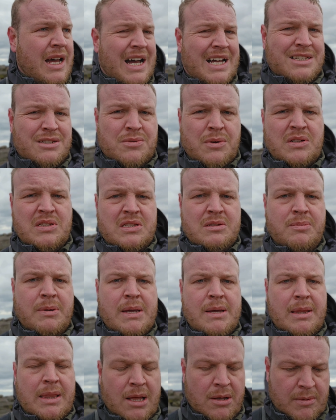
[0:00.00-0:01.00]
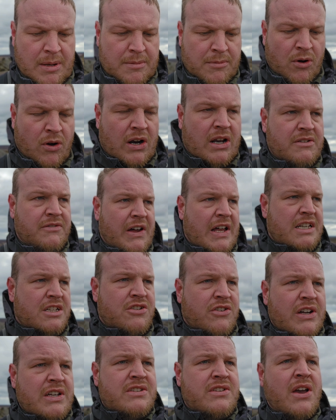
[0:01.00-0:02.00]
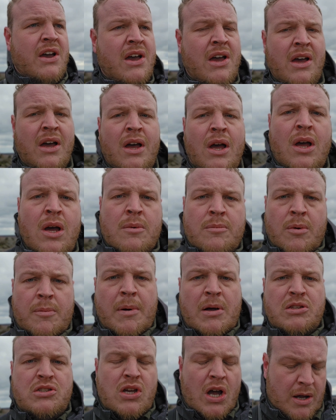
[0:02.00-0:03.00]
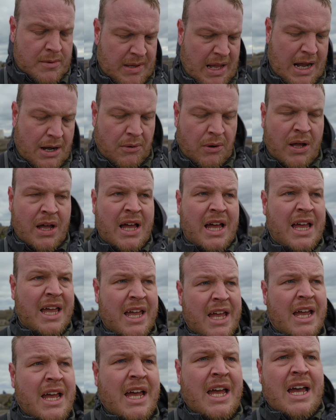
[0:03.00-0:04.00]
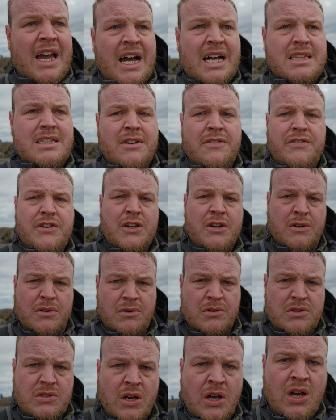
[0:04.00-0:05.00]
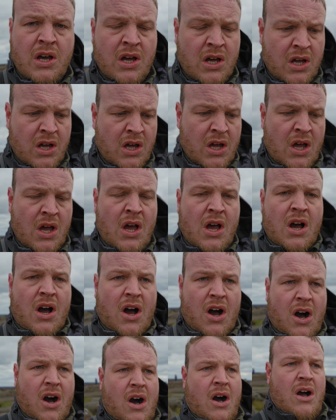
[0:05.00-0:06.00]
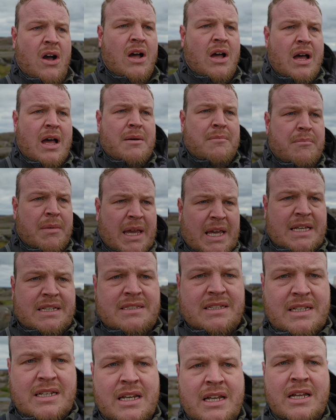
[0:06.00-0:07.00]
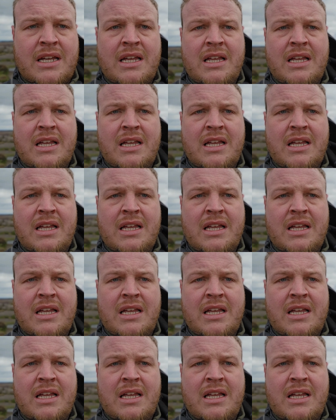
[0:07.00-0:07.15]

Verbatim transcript: I just want to be a little bit more adventurous. I'm on top now, and the views are amazing.